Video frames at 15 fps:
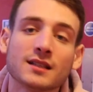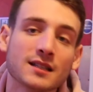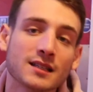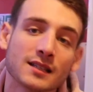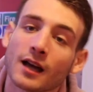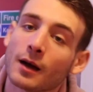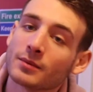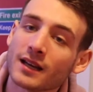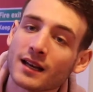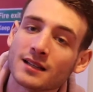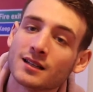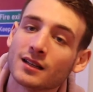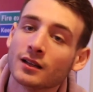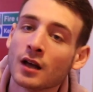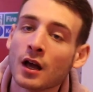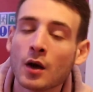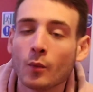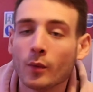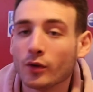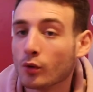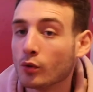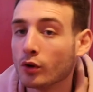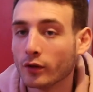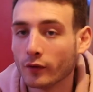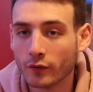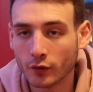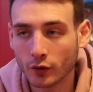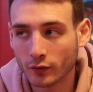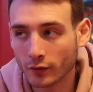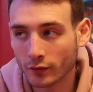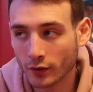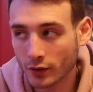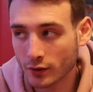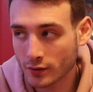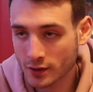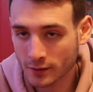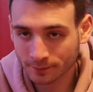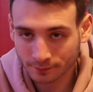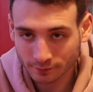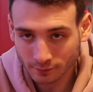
to stay updated with all of the food reviews.